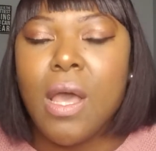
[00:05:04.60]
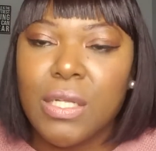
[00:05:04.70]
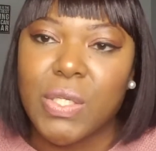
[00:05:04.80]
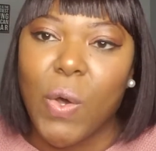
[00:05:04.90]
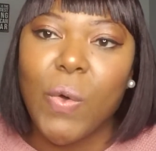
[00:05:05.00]

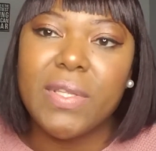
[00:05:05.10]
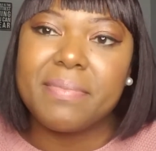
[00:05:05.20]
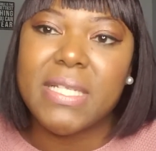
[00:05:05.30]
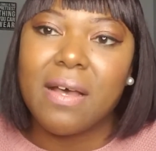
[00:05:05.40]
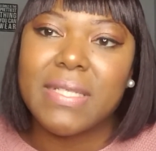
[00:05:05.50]
to hold
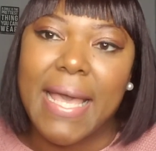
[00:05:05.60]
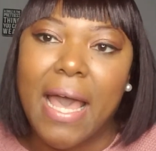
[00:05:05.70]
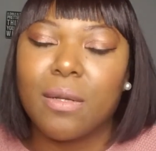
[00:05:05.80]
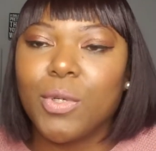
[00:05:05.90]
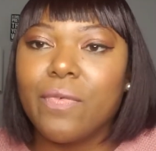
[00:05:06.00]
themselves
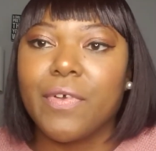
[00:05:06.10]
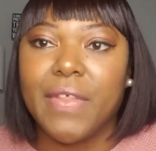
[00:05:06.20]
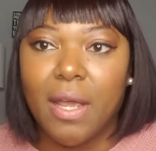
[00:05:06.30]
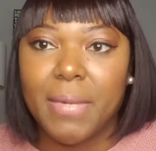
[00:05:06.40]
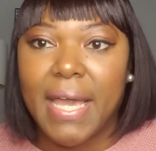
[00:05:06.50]
accountable for
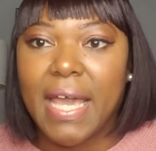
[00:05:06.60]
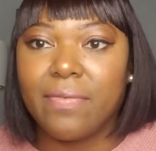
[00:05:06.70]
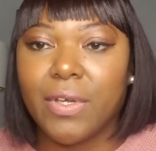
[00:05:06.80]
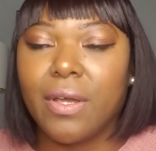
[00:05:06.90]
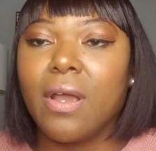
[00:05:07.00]
their
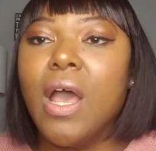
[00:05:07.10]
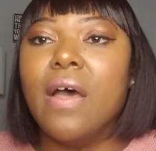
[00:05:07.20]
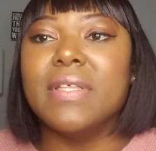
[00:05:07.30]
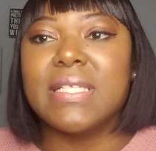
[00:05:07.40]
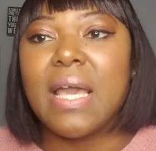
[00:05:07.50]
behavior,
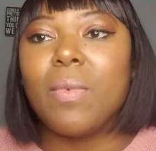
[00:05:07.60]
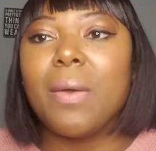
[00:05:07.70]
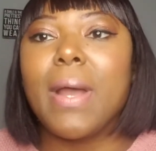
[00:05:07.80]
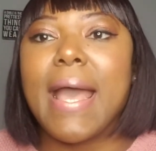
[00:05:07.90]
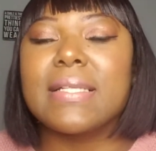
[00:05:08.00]
the same way
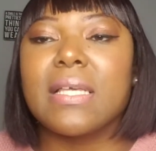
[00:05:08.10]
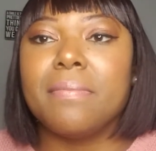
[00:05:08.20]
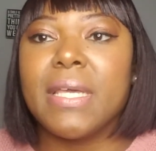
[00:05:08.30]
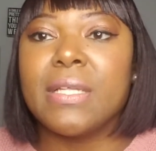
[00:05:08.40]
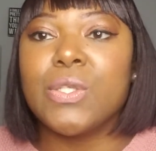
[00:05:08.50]
we're asking
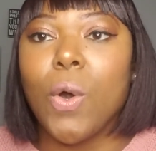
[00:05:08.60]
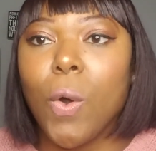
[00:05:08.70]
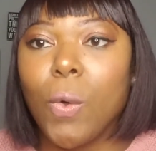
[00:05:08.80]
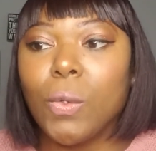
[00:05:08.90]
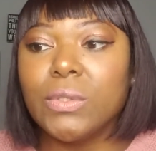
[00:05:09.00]
men to
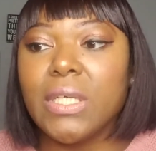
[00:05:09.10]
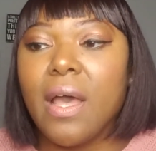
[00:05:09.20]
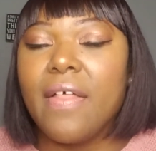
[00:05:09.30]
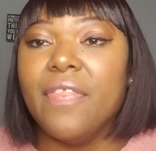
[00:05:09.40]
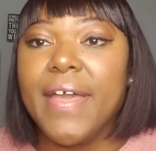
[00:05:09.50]
hold
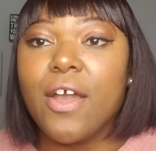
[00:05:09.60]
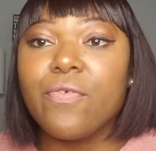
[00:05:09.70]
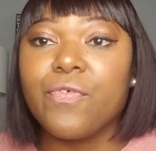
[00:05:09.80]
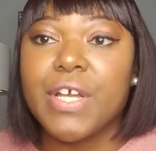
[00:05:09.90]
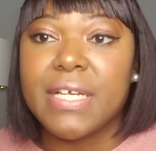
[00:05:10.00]
their
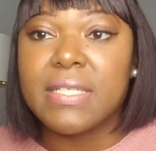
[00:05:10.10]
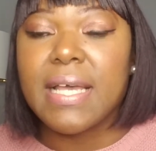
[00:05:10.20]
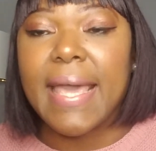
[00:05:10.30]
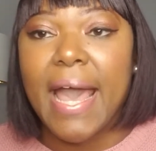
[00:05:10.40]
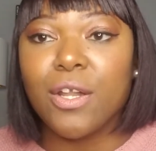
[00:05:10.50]
friends
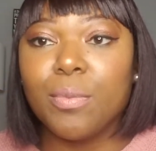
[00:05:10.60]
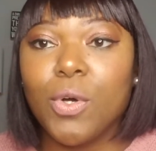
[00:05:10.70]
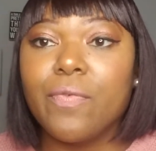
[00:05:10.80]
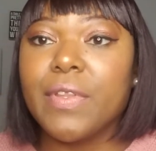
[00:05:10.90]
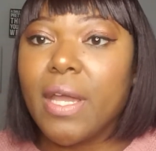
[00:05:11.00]

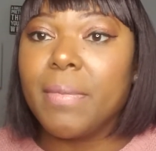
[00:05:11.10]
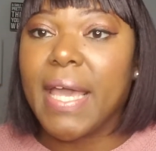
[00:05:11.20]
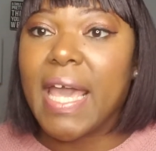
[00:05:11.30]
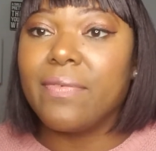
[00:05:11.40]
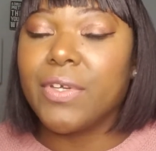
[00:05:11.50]
accountable for their
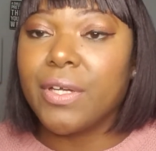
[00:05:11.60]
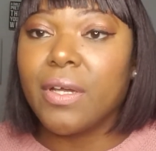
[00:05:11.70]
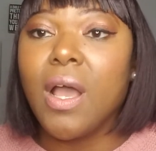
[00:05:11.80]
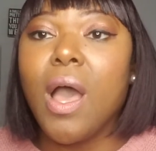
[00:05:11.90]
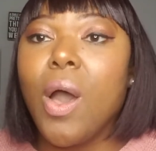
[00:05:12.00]

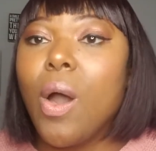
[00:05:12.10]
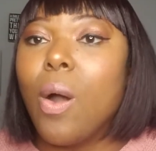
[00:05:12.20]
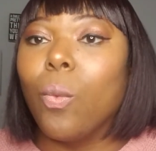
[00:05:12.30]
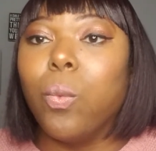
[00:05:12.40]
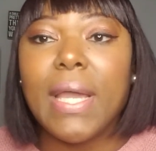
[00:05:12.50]
behavior,
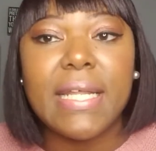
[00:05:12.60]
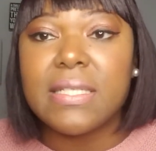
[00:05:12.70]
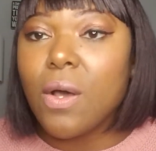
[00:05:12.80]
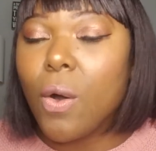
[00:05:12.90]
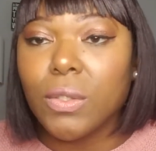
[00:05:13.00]
we need
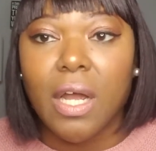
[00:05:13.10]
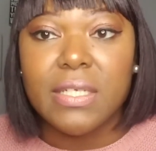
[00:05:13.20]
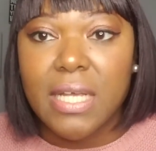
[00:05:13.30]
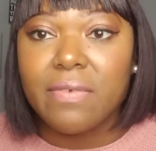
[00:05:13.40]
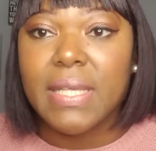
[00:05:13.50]
to hold
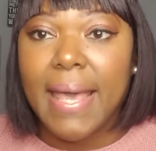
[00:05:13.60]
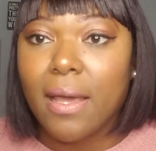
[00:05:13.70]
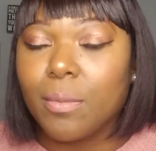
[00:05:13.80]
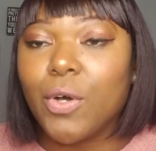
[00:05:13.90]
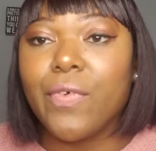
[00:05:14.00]
ourselves
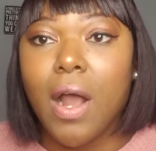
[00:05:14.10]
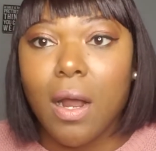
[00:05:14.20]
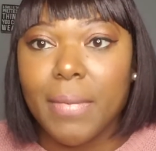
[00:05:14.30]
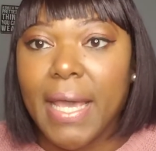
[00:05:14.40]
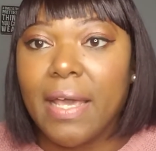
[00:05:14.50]
accountable for our
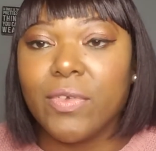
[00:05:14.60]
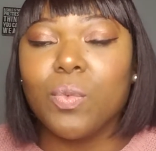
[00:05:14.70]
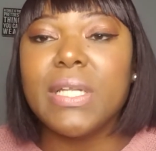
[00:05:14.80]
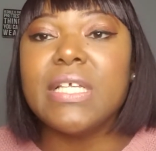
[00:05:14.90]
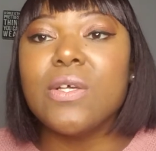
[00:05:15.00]
behavior.
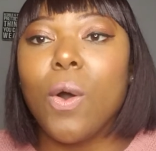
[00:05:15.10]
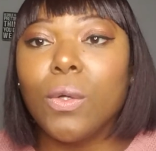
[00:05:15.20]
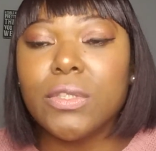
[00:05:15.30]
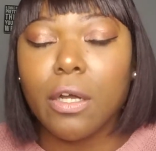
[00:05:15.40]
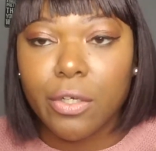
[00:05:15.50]
We need to
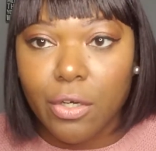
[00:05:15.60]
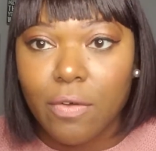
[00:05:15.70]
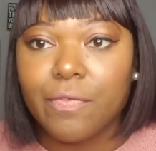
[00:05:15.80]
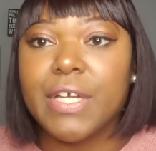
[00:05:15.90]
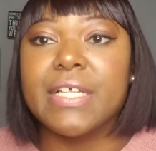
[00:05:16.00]
hold our
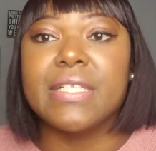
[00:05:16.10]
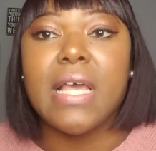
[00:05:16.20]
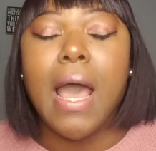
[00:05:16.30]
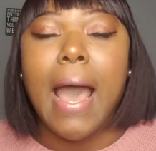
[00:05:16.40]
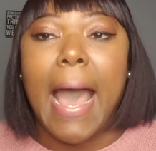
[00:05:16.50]
girlfriends,
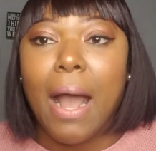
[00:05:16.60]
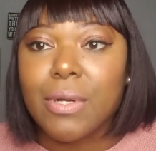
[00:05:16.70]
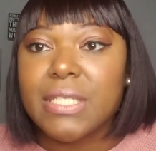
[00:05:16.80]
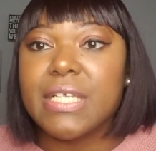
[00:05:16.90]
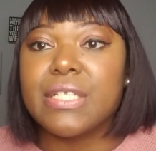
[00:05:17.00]
our
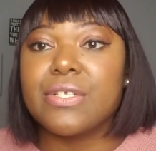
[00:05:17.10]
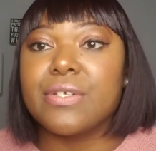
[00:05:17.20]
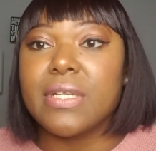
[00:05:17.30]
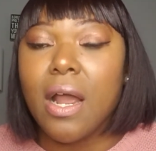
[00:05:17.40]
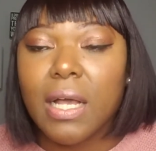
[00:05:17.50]

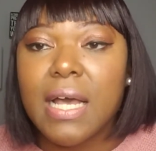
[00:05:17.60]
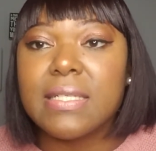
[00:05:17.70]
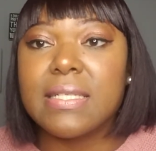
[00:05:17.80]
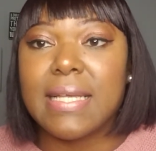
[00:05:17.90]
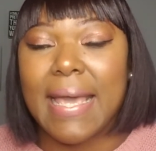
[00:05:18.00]
sisters, our
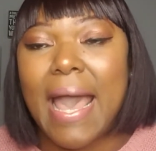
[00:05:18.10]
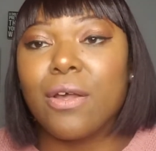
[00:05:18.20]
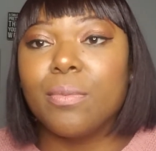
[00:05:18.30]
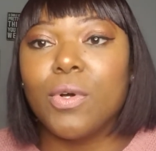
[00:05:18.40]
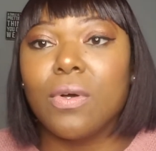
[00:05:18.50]
cousins
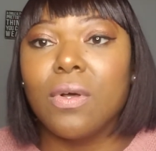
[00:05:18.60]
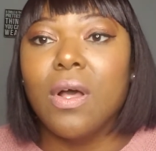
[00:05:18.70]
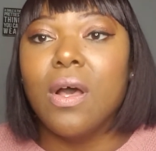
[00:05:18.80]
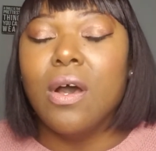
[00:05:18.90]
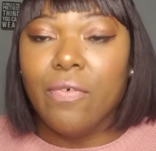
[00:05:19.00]
accountable
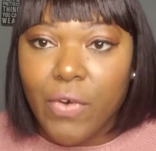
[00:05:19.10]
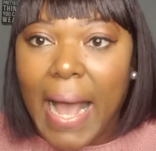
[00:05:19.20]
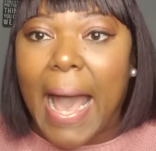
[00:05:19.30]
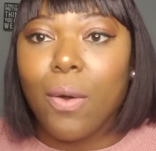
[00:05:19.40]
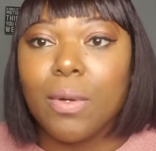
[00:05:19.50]
for
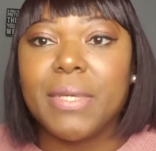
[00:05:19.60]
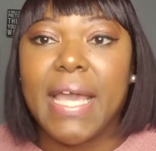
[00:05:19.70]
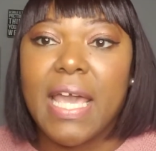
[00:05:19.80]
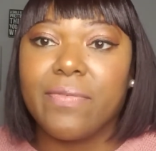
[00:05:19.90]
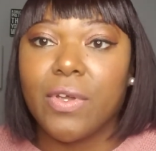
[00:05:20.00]
our
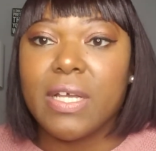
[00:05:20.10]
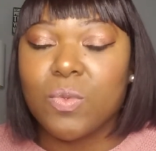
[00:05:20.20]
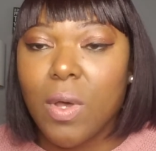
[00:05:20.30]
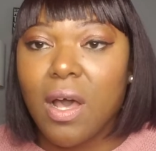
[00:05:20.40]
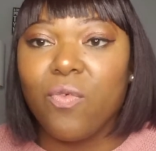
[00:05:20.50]
behavior as
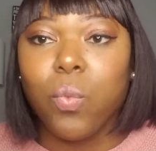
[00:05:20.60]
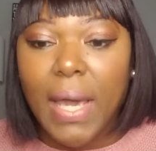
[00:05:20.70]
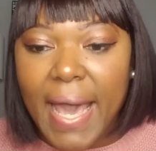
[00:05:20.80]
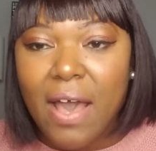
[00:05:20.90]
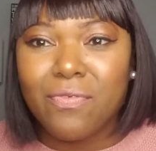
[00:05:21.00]
well. If we
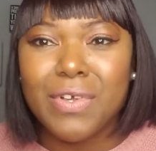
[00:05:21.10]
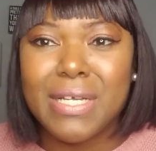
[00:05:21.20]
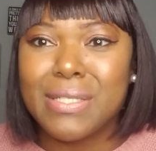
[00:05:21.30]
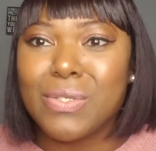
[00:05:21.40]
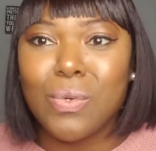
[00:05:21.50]
have
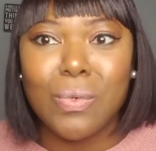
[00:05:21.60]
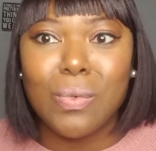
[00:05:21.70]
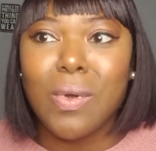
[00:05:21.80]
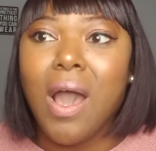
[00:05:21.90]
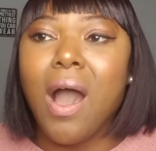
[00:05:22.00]
friends
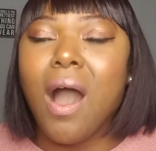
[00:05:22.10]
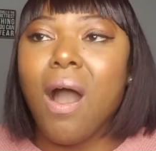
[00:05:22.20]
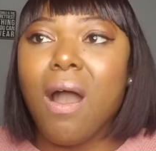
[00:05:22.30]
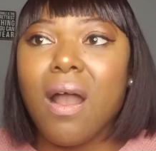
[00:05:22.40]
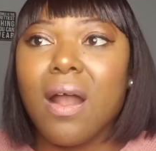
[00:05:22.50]
who
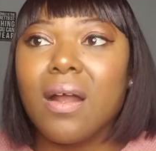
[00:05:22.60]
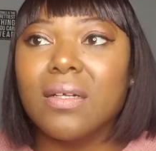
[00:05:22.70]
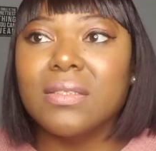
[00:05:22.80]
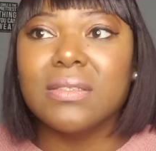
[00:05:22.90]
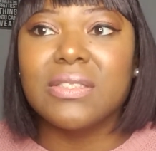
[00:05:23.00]

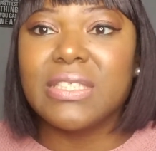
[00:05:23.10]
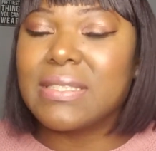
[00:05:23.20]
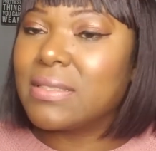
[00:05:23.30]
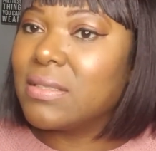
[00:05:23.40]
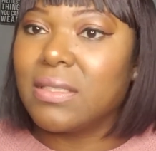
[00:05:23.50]
are just
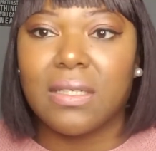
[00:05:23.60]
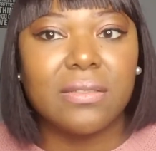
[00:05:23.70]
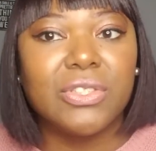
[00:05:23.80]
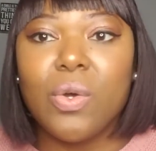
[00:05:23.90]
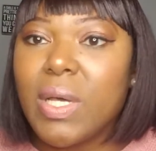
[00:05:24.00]

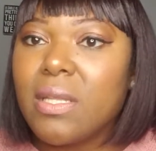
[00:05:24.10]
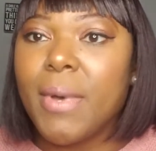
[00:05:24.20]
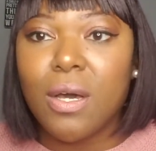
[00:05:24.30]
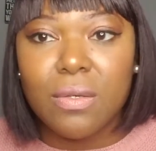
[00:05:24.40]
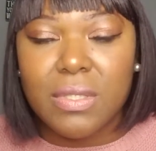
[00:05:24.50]
doing the
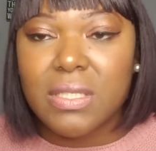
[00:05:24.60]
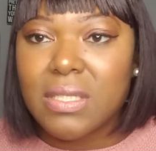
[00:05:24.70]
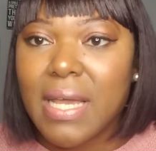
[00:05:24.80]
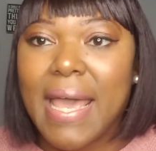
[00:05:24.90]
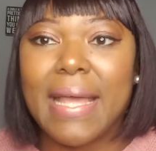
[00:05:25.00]
most,
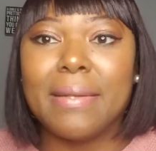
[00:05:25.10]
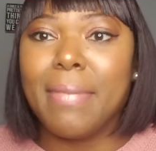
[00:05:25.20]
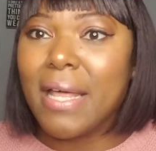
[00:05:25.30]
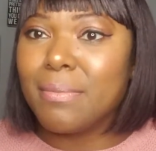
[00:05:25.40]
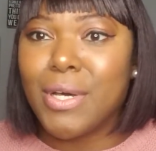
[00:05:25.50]
and
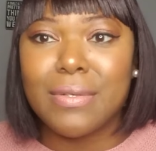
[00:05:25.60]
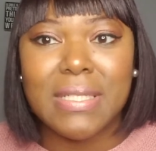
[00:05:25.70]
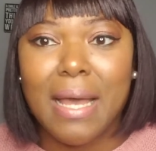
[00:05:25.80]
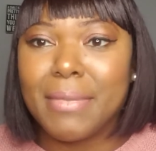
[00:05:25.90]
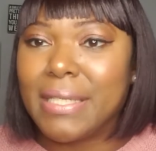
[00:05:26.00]
by the most,
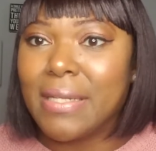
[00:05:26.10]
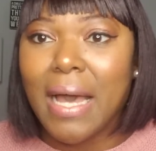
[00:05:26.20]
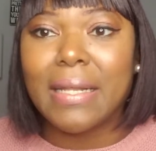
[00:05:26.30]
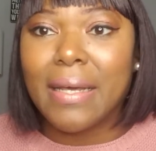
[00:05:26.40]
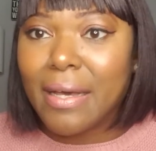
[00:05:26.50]
I mean
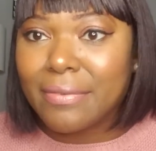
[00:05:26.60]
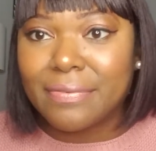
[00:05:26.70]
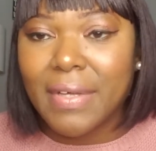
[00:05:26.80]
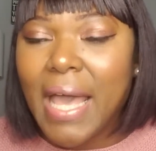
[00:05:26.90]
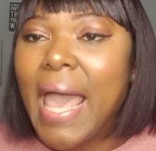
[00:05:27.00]
not enough,
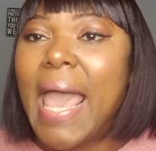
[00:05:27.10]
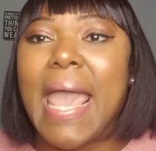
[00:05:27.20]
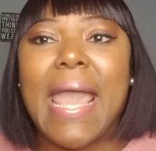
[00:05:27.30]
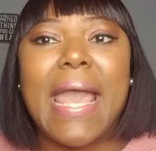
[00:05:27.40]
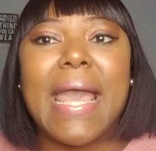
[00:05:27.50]

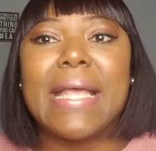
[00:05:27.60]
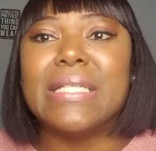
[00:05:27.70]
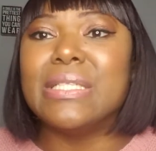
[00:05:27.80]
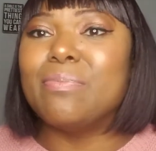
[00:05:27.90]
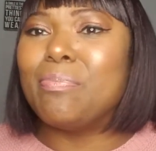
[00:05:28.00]
and